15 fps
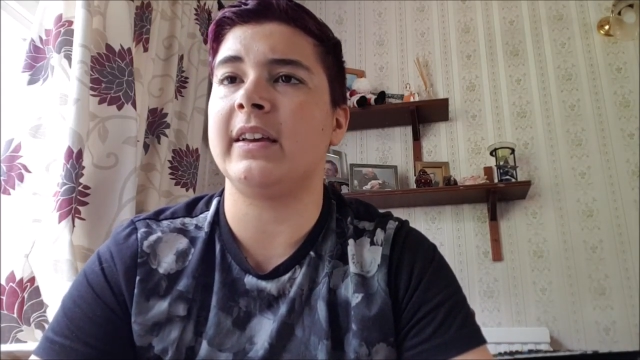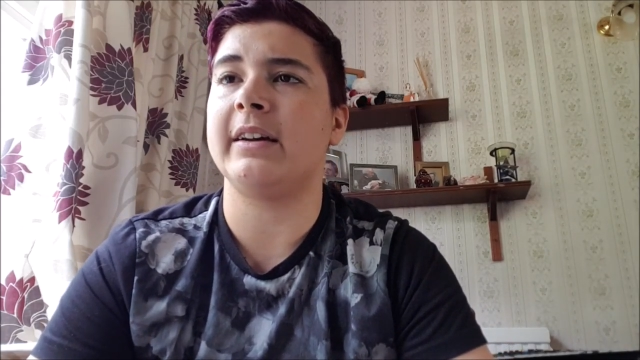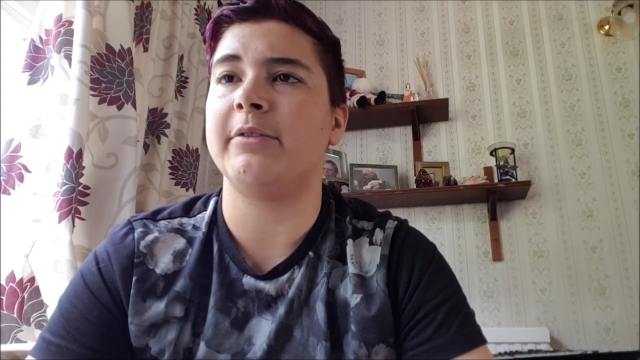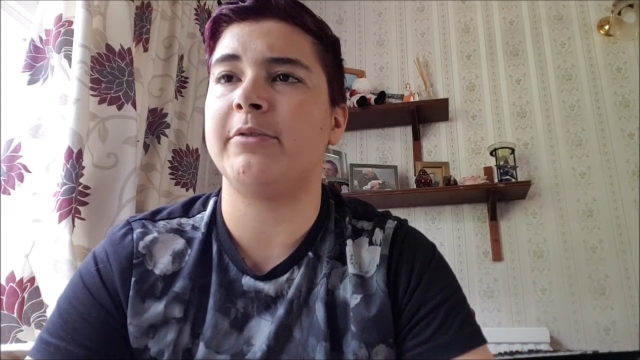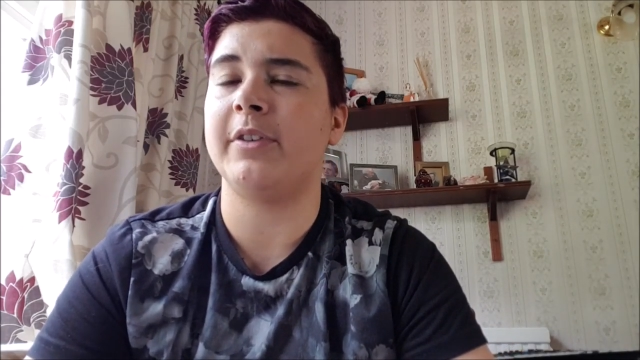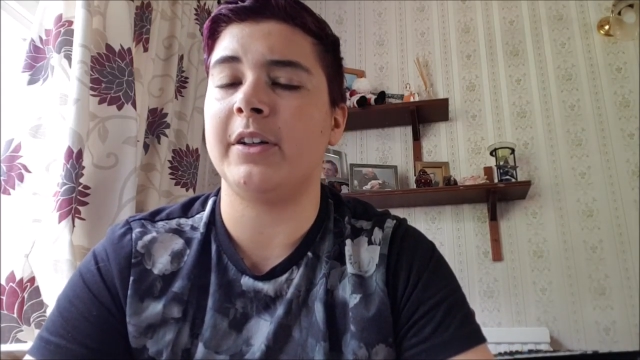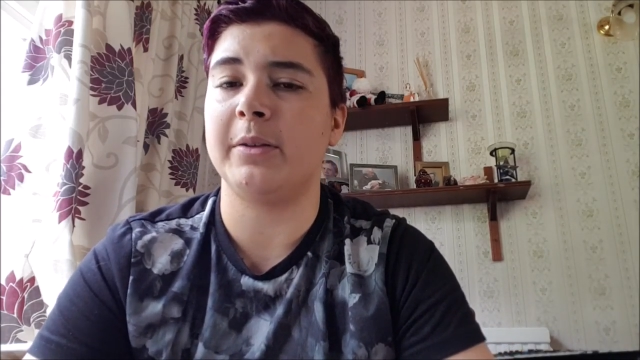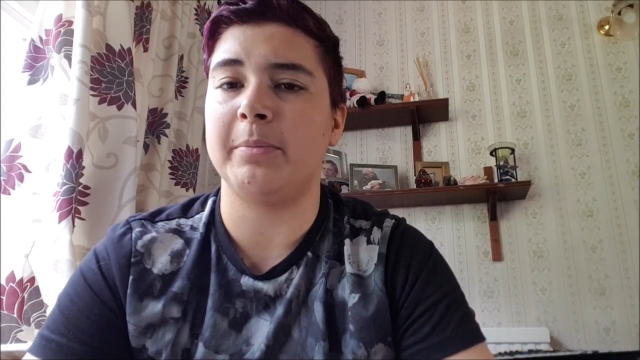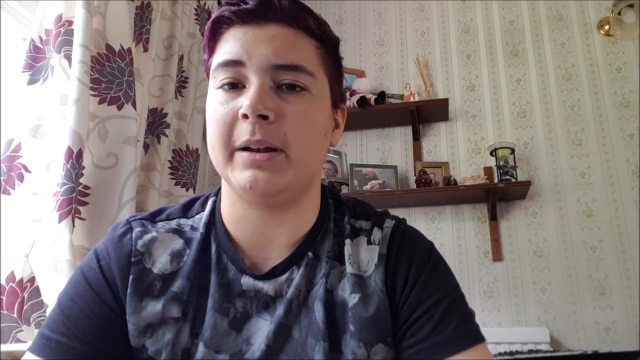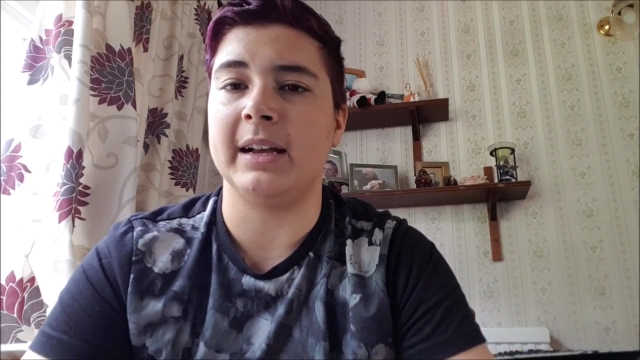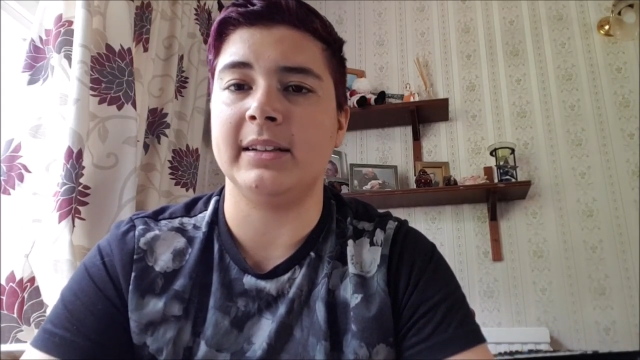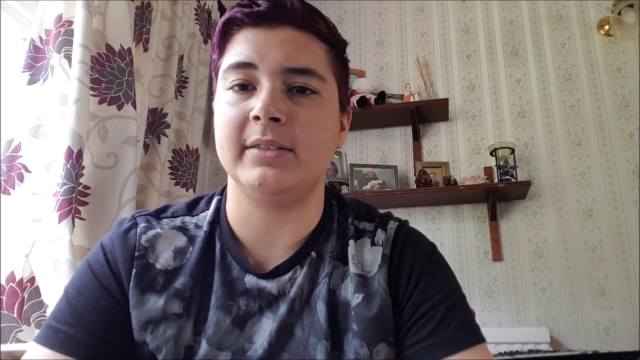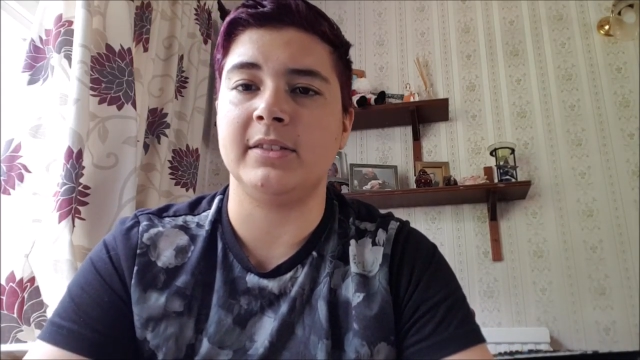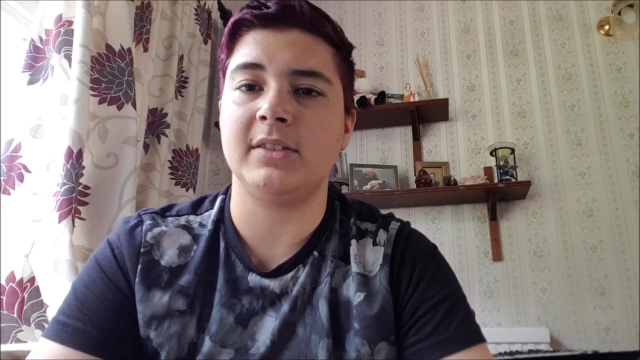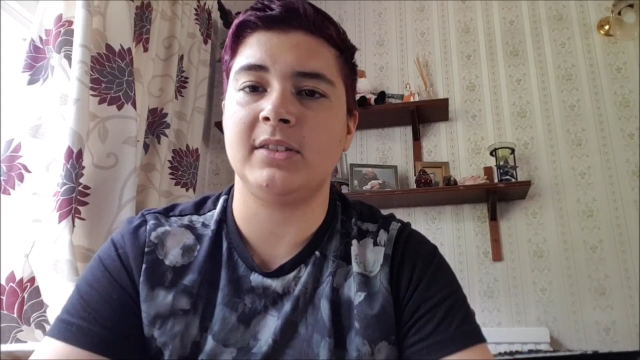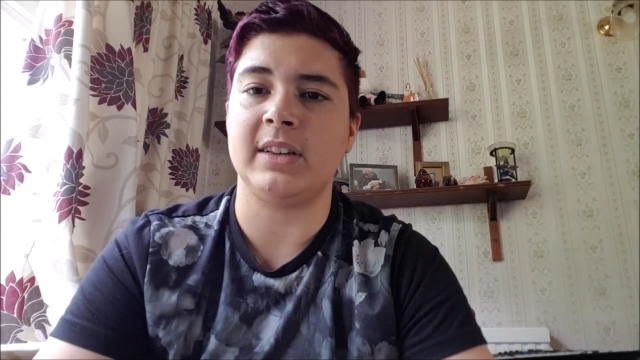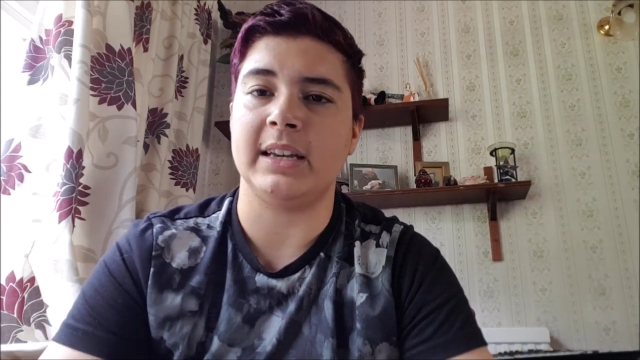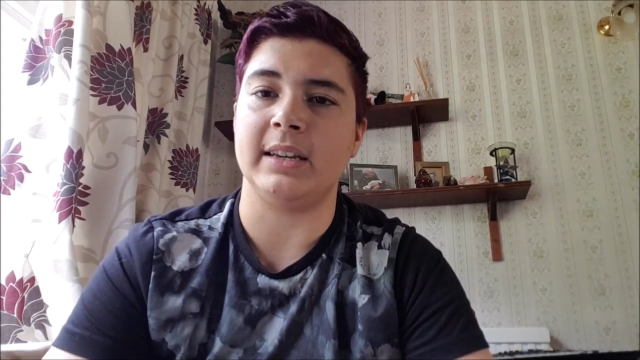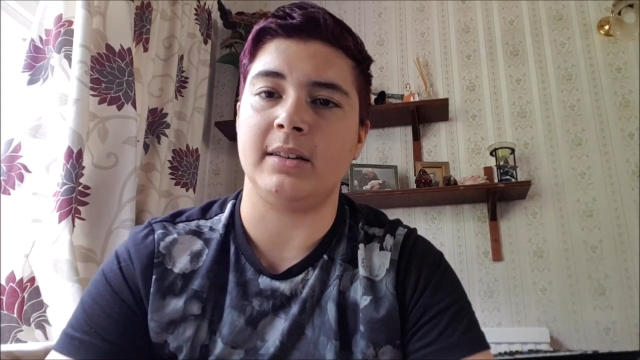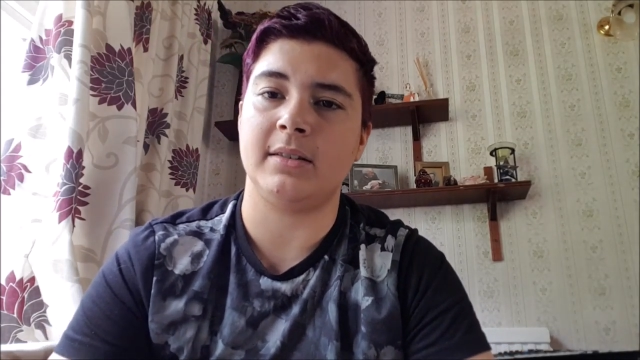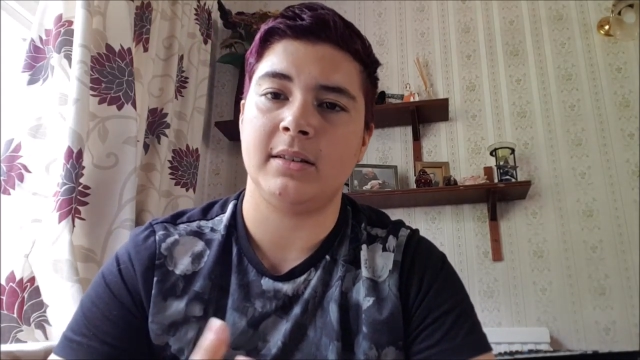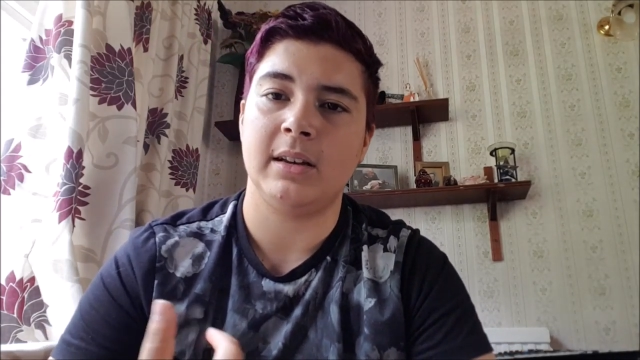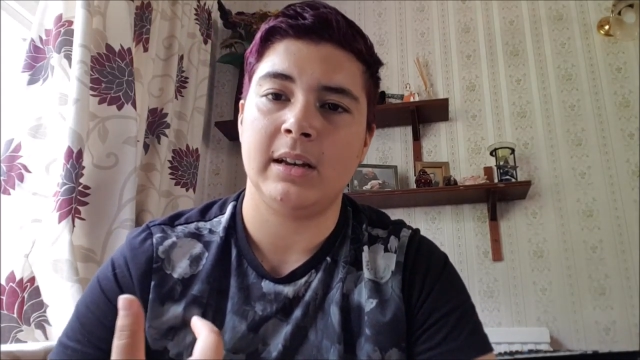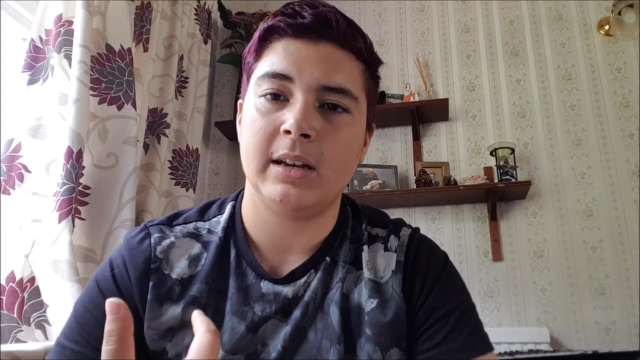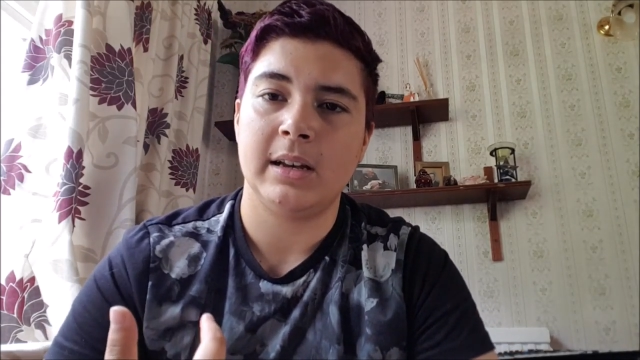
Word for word: have other plans, take